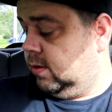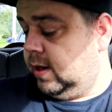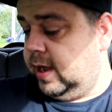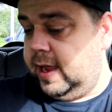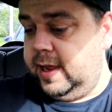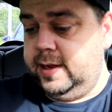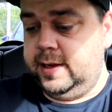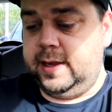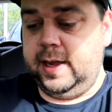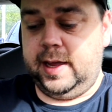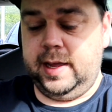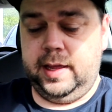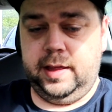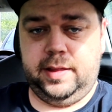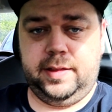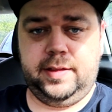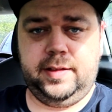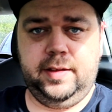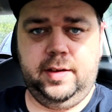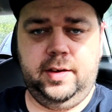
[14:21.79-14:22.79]
Right
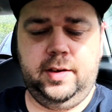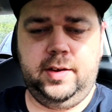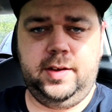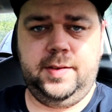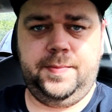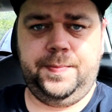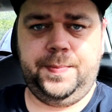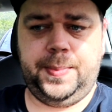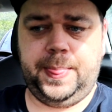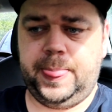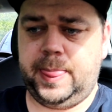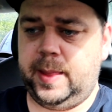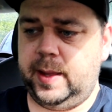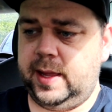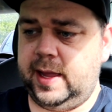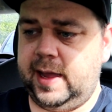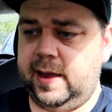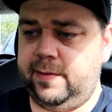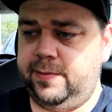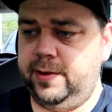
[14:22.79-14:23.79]
guys, so
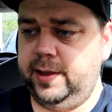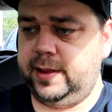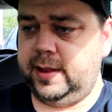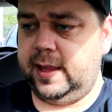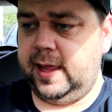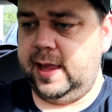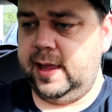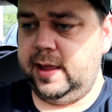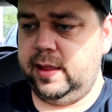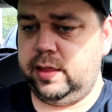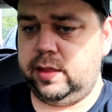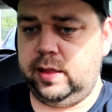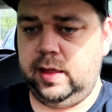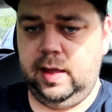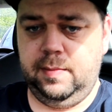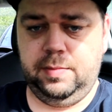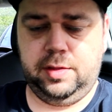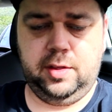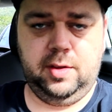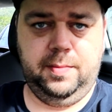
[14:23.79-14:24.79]
everything
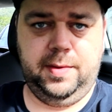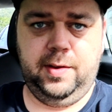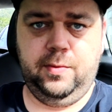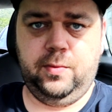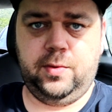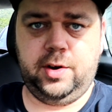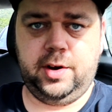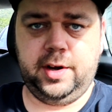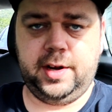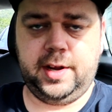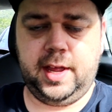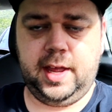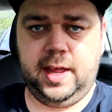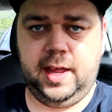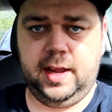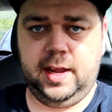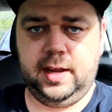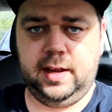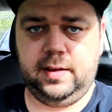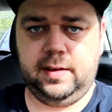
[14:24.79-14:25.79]
seems to be
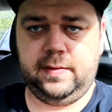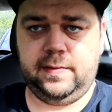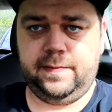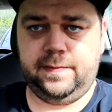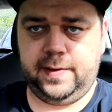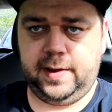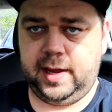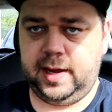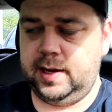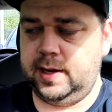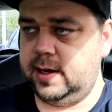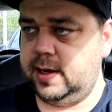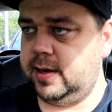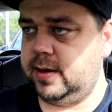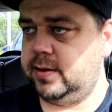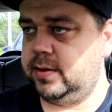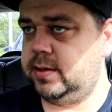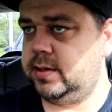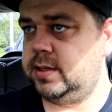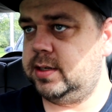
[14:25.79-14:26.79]
working fine
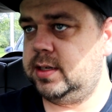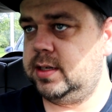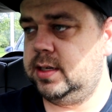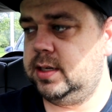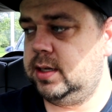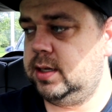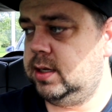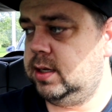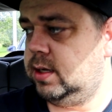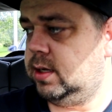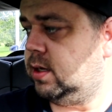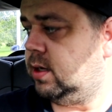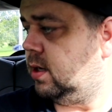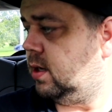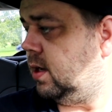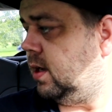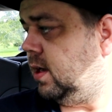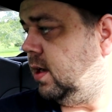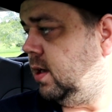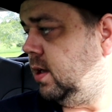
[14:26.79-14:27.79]
now,
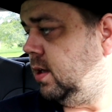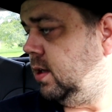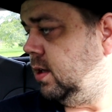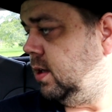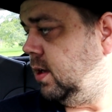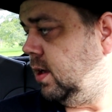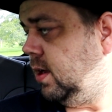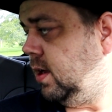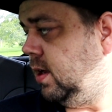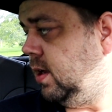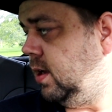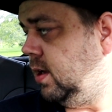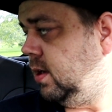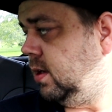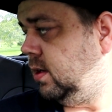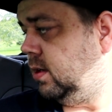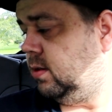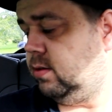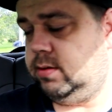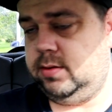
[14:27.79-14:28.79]
and
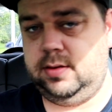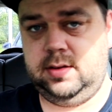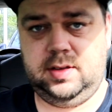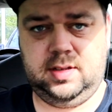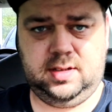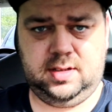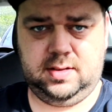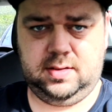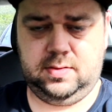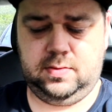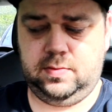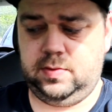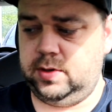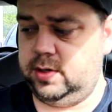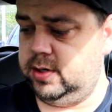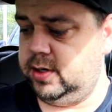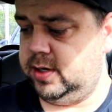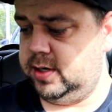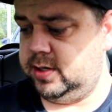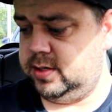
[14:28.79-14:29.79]
we're
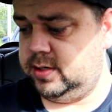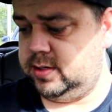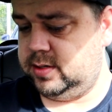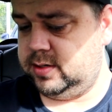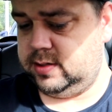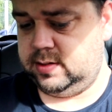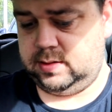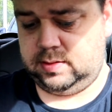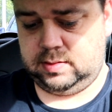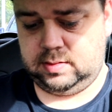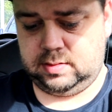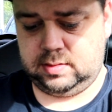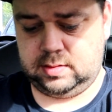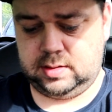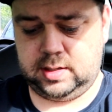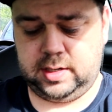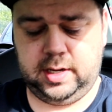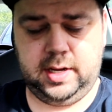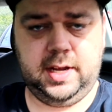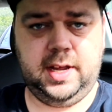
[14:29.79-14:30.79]
done,
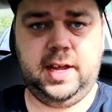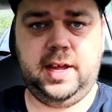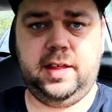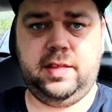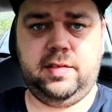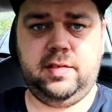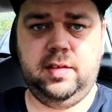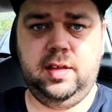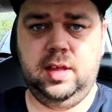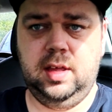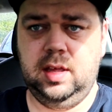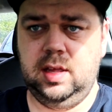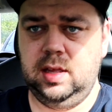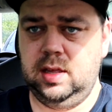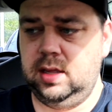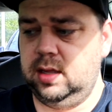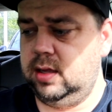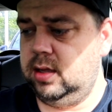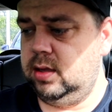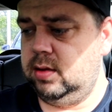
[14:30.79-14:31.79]
I guess.
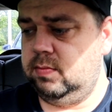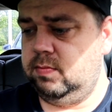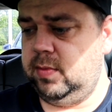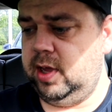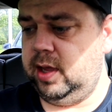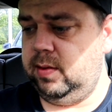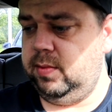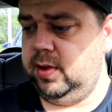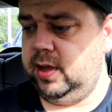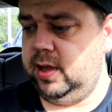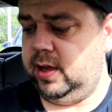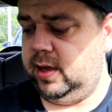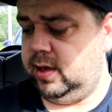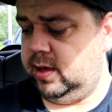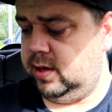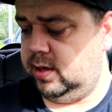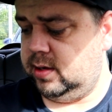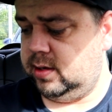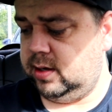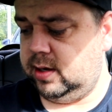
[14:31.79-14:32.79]
Maybe
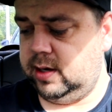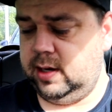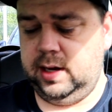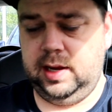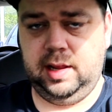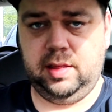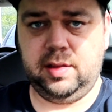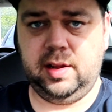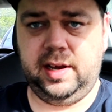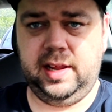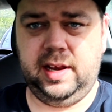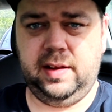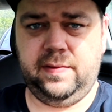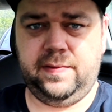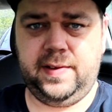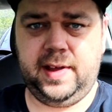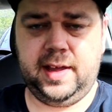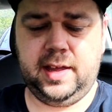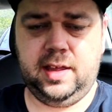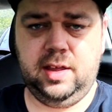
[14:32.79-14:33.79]
it needs a little
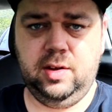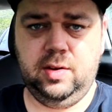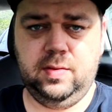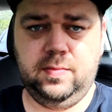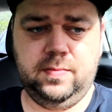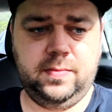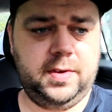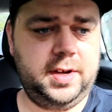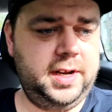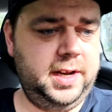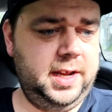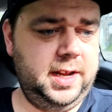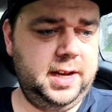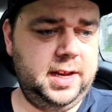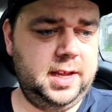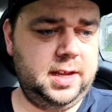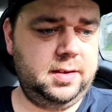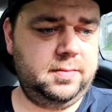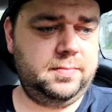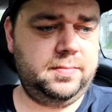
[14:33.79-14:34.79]
vacuum
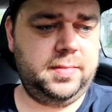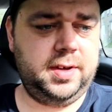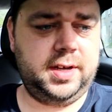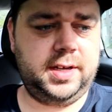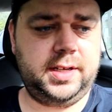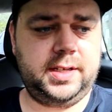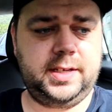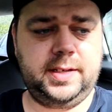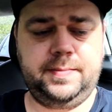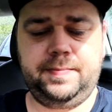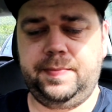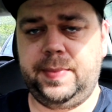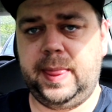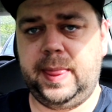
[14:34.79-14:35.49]
cleaning, but